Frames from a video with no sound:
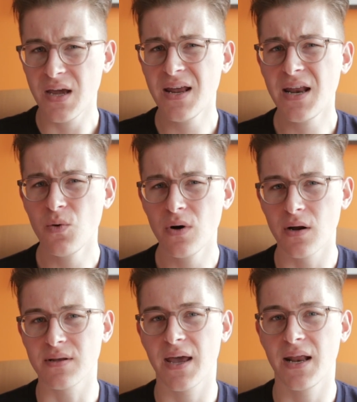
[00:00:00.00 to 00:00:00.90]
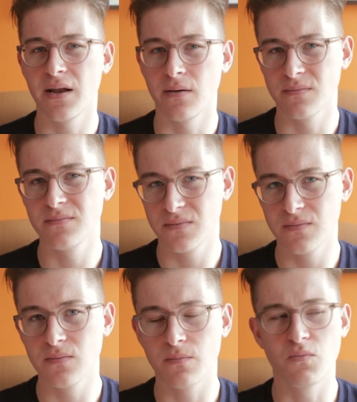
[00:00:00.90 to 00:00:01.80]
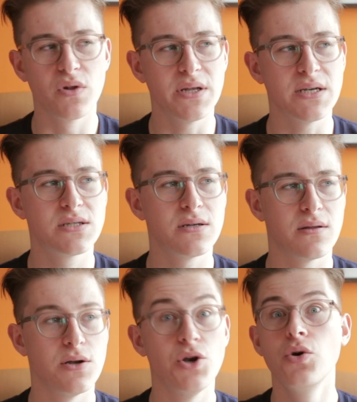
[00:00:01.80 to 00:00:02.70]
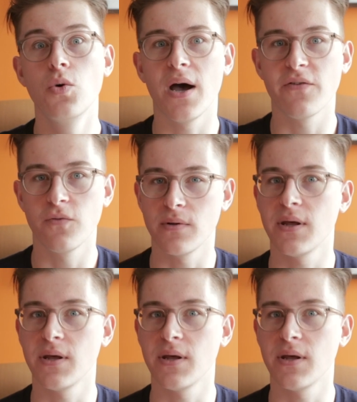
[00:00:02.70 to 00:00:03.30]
in 81, Canon released the new F1,